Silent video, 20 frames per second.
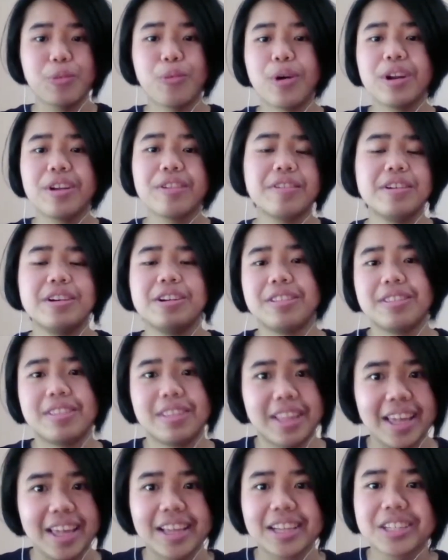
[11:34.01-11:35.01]
one of her
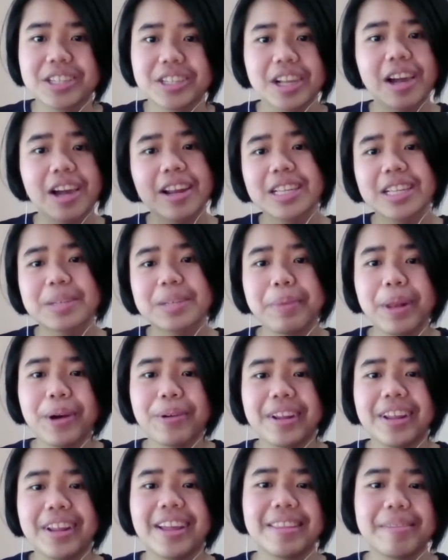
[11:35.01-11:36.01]
things just got
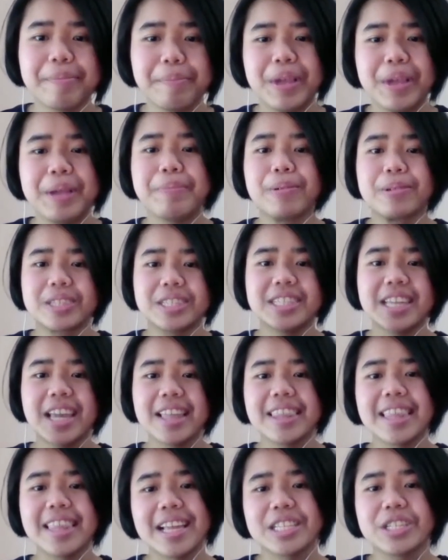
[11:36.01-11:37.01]
exploded, and people
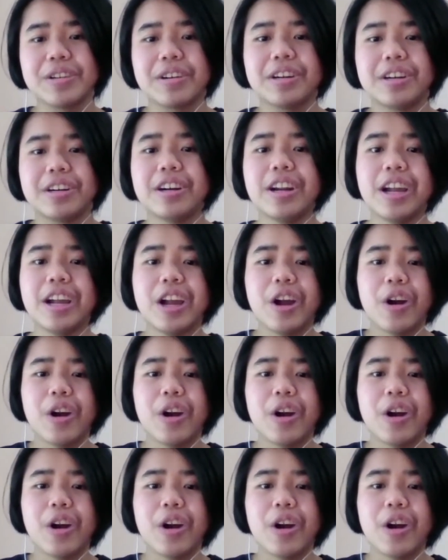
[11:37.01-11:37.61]
said that to her,